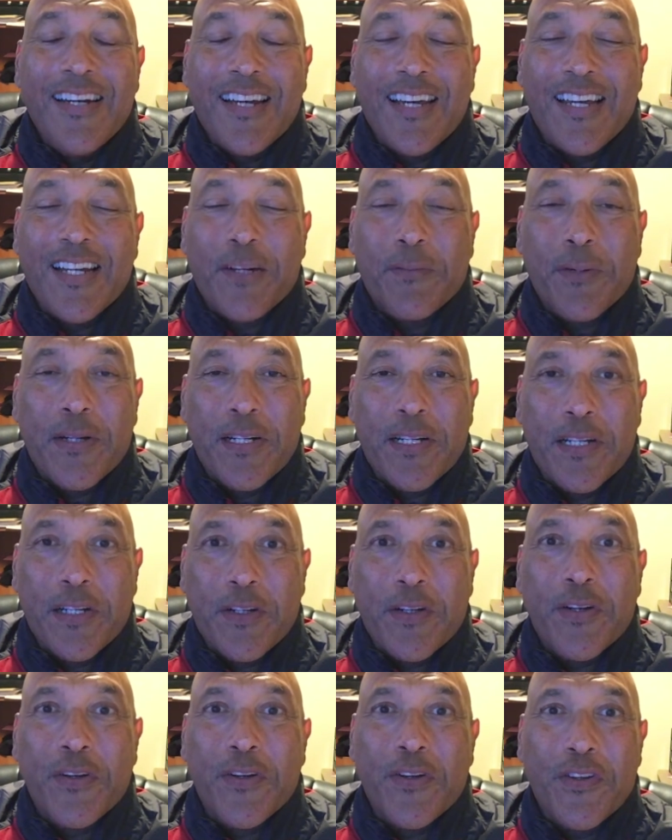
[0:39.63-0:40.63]
And I want to
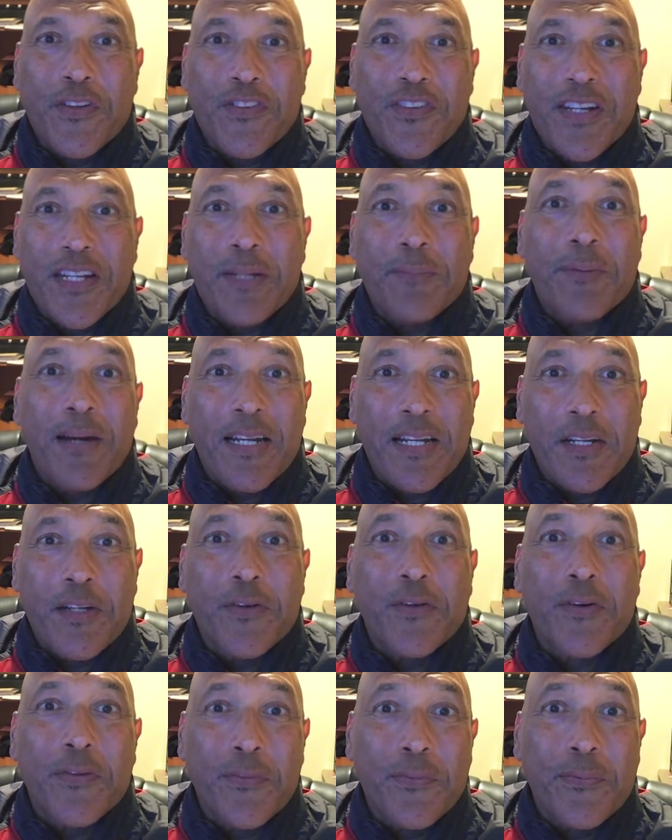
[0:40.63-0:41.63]
encourage anybody
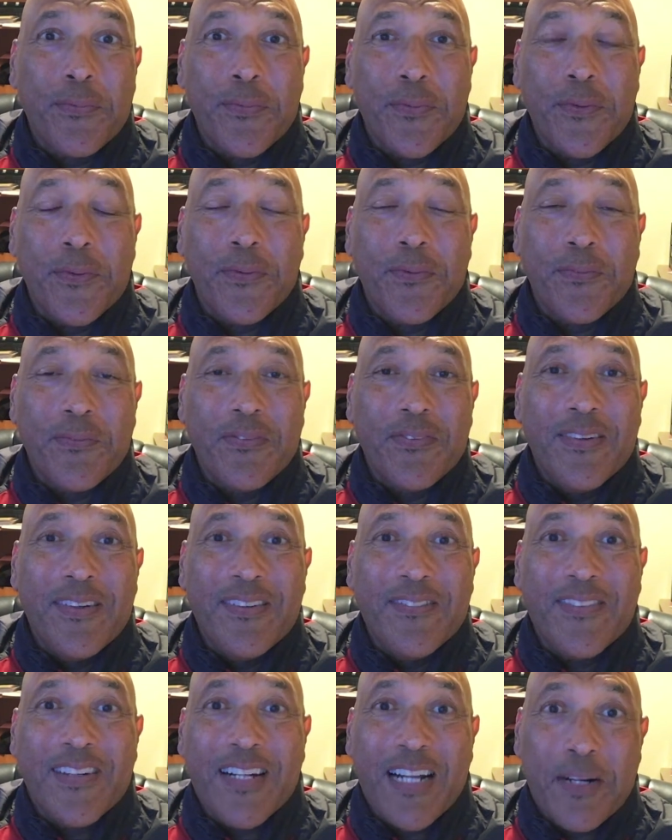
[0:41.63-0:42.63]
going through
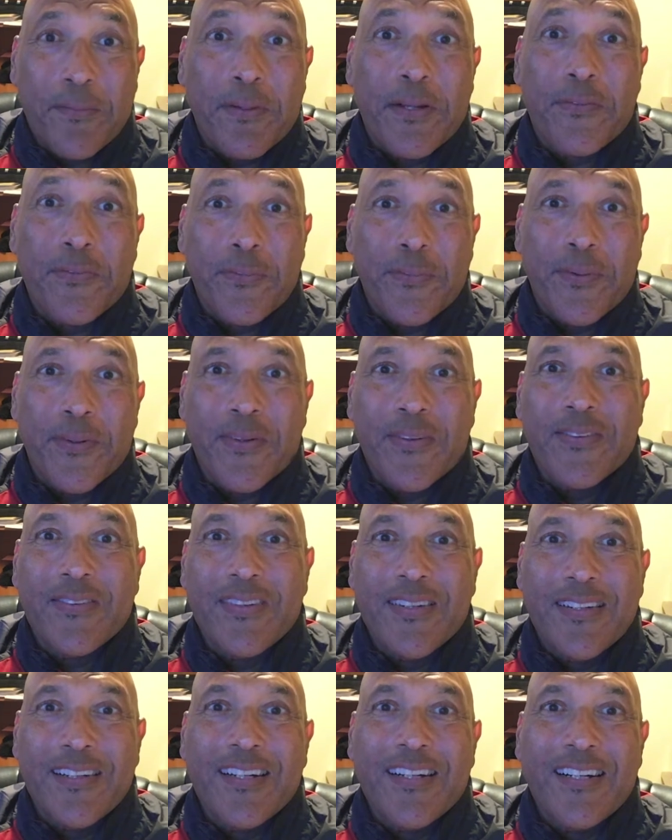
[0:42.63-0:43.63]
what I went through
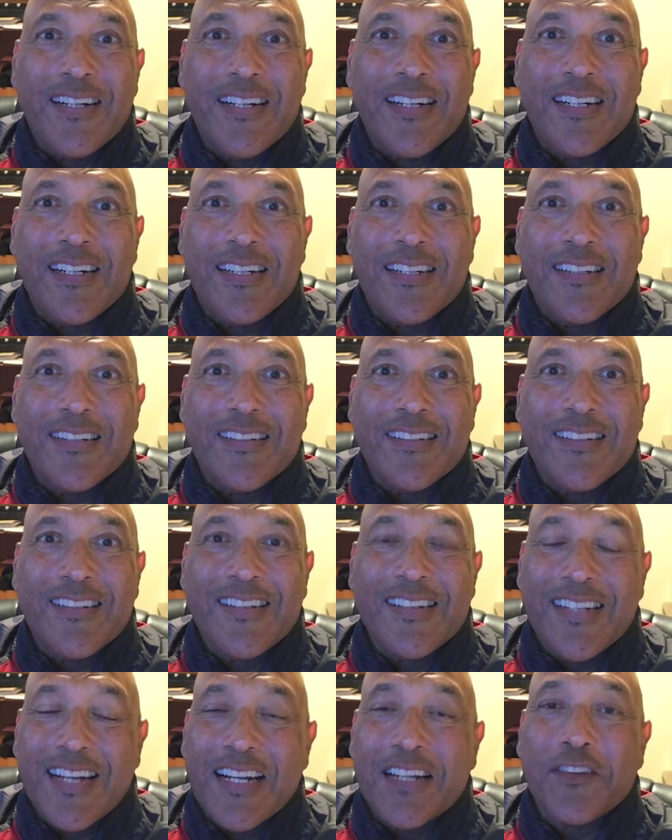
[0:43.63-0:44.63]
uh,
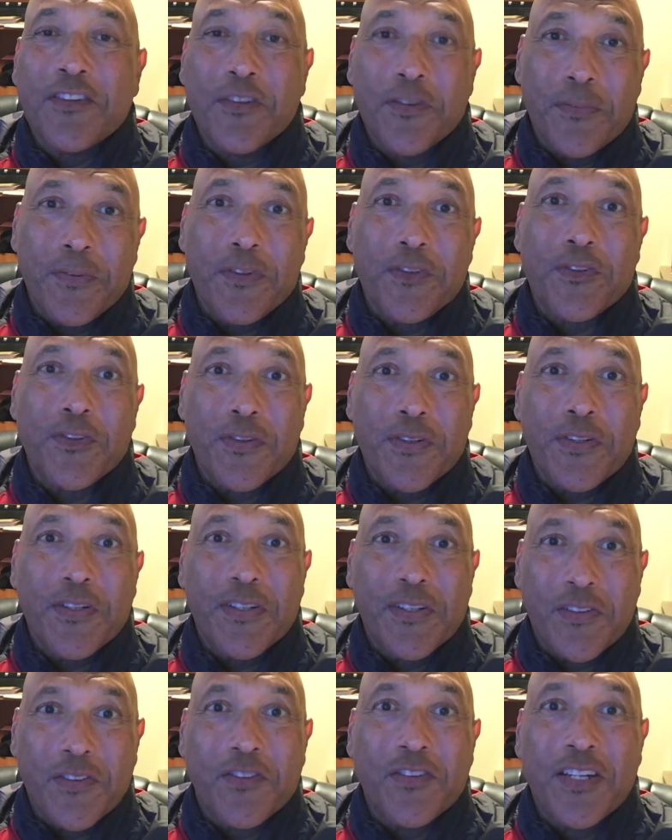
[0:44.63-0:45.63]
not to resort
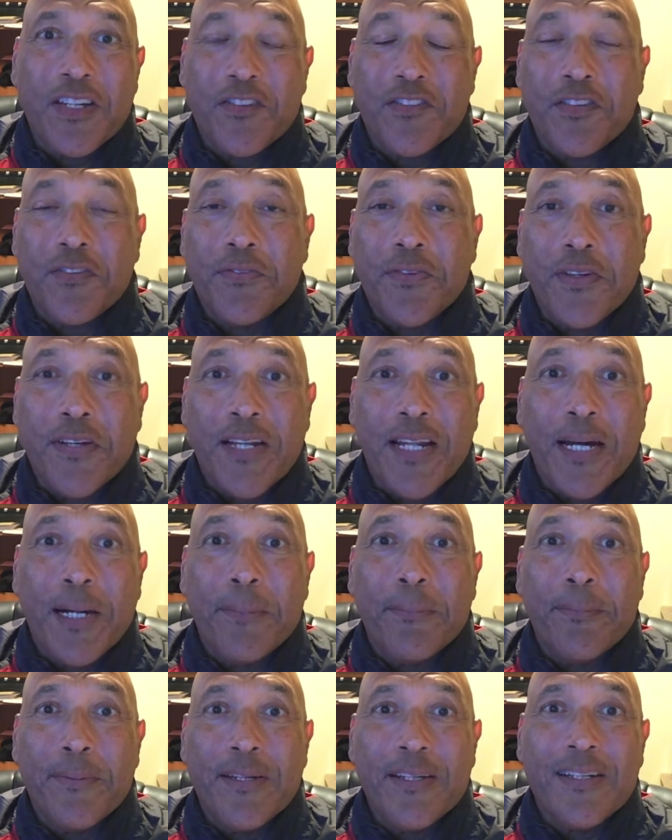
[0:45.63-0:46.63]
to those things if you can
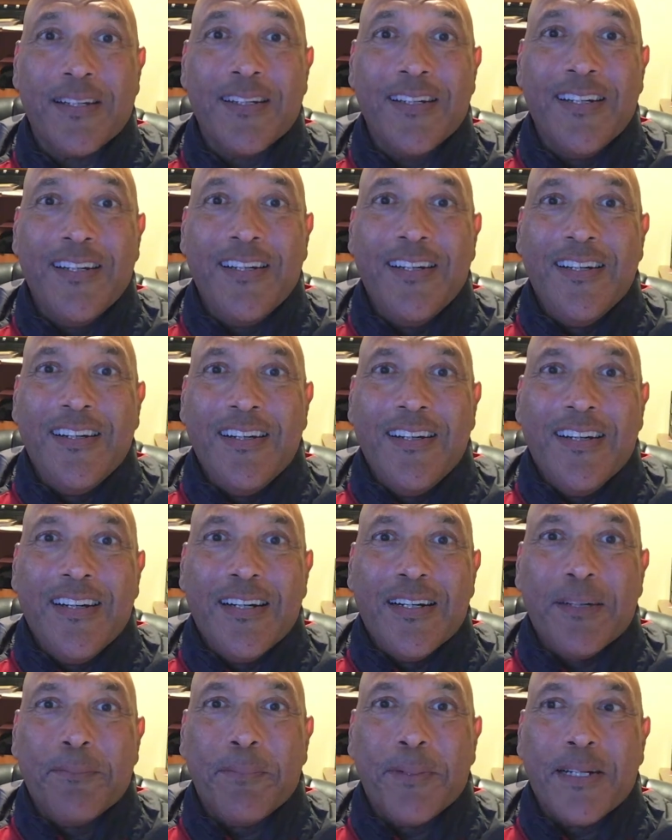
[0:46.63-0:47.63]
help it.
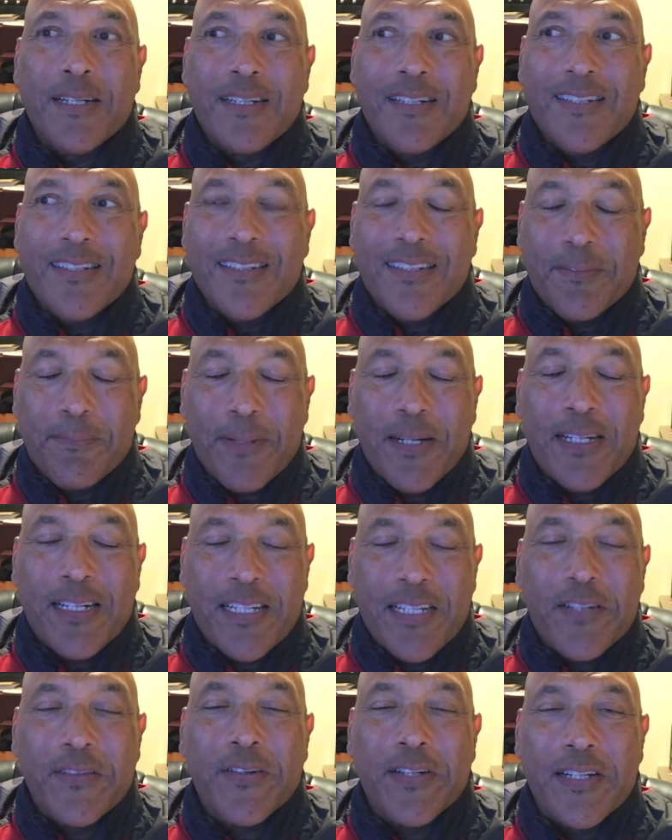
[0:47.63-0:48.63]
But about a
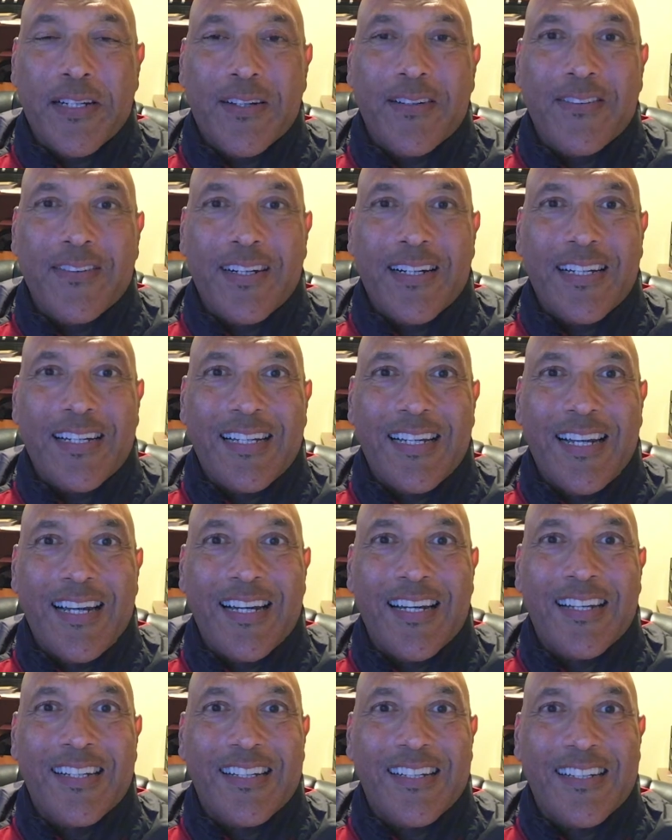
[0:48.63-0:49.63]
year ago, I
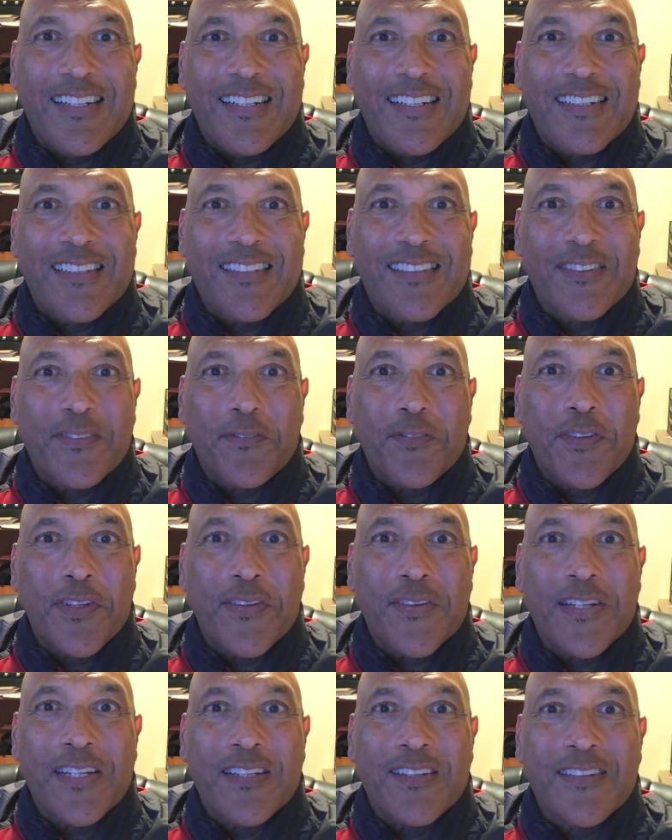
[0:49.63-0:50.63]
had uh, some
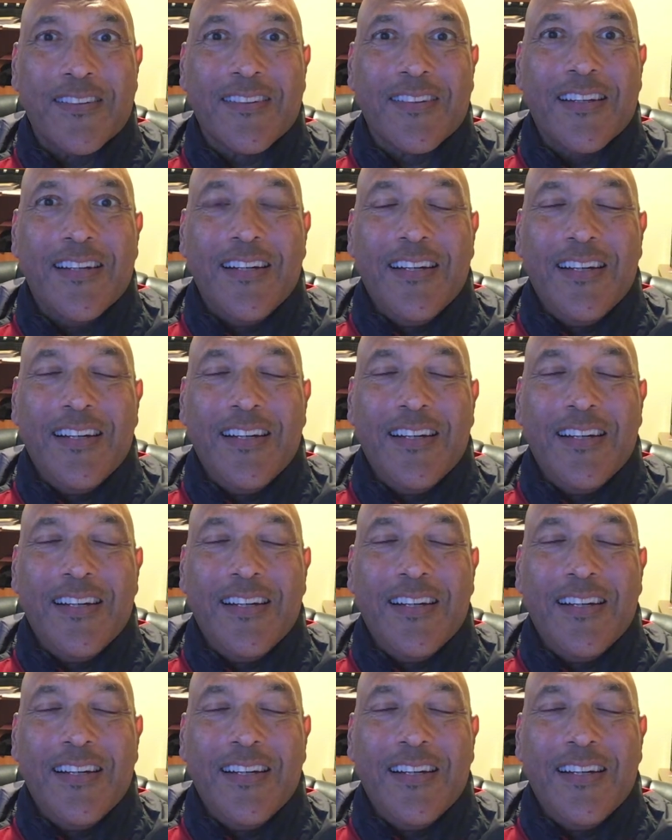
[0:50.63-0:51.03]
serious